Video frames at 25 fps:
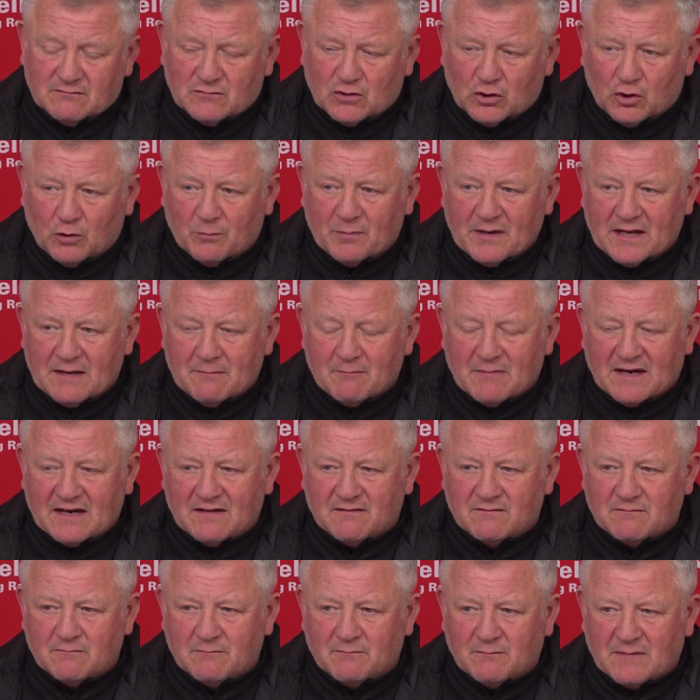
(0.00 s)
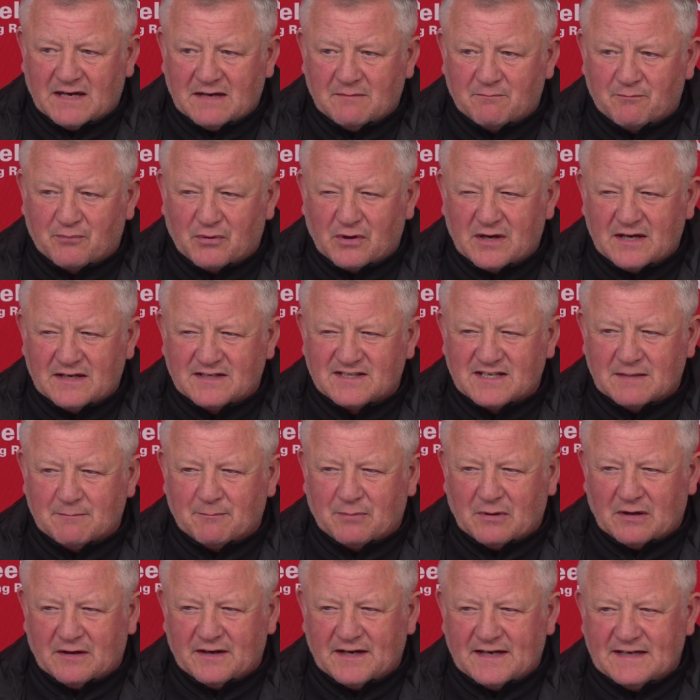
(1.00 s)
albeit made pretty
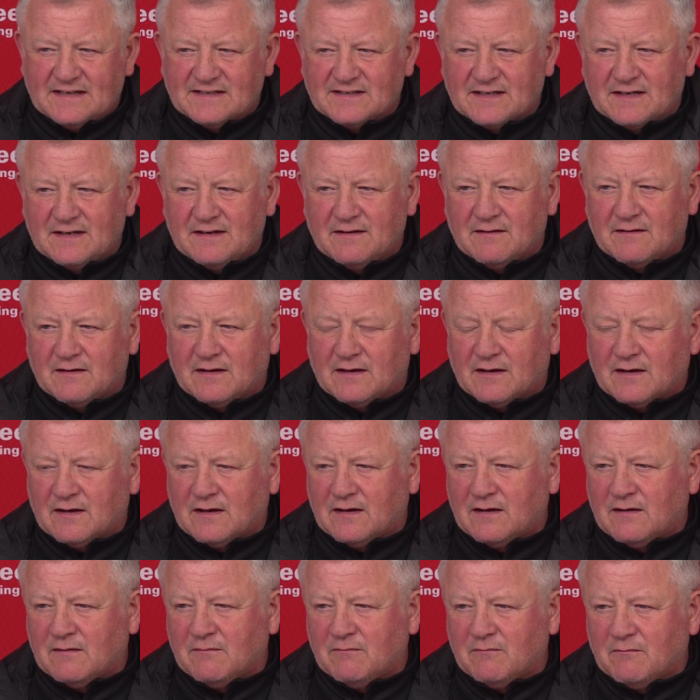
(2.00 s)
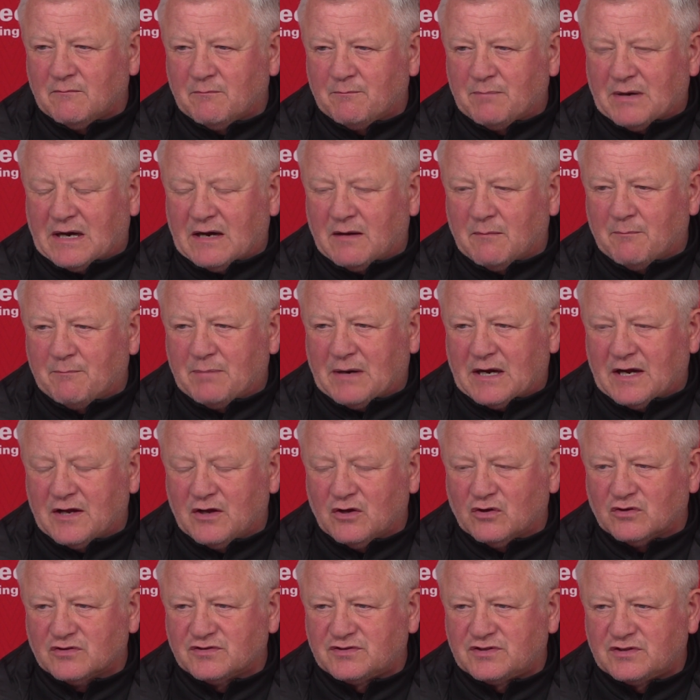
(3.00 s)
simple and easy by
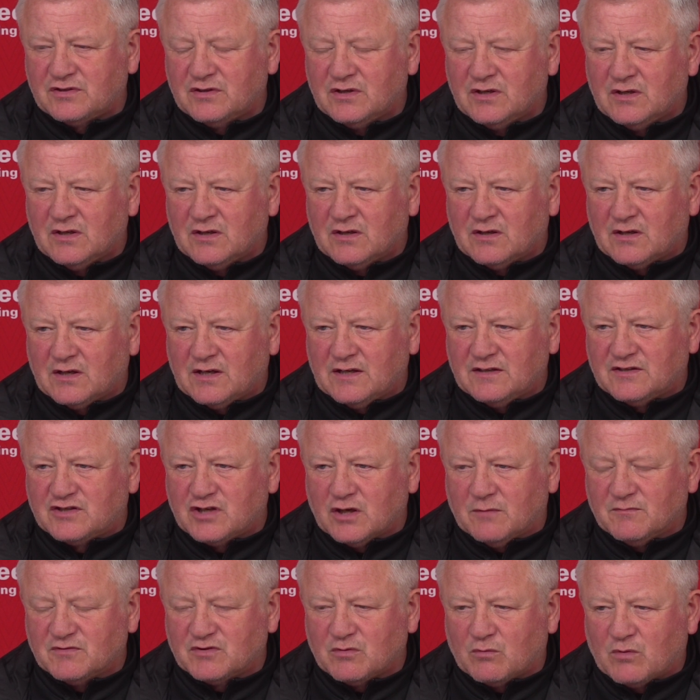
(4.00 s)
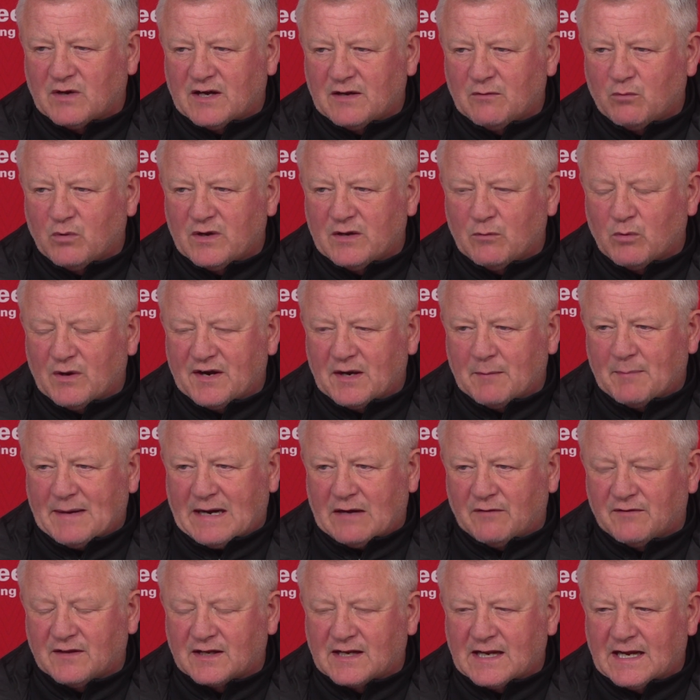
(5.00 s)
us in terms of the way we went
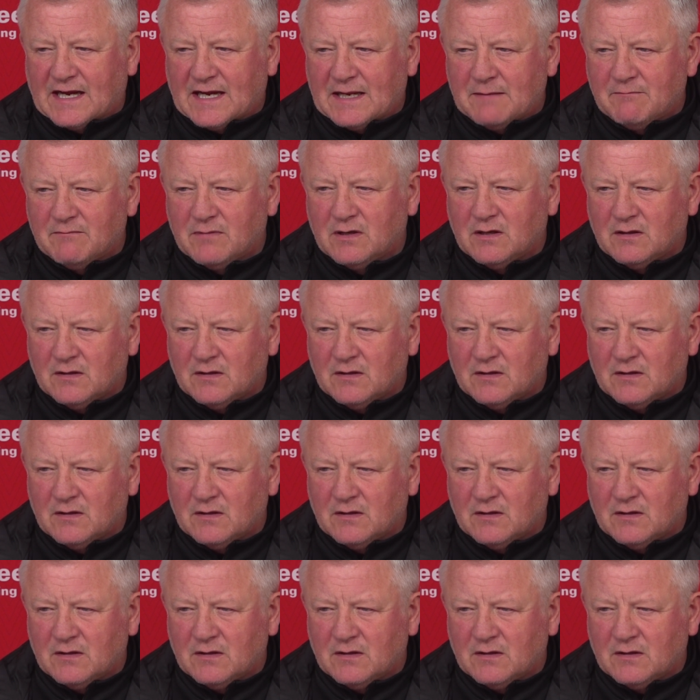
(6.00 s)
about the game,